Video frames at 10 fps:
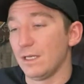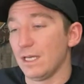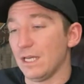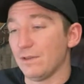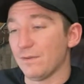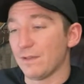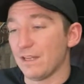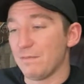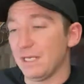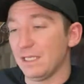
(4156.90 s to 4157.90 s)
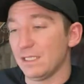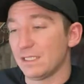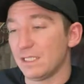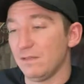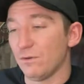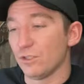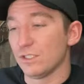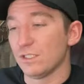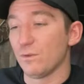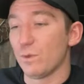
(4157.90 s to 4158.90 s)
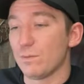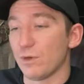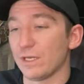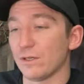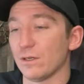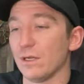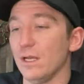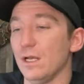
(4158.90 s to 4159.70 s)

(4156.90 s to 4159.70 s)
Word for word: Have you ever thought of making ski versions of the Windbreaker?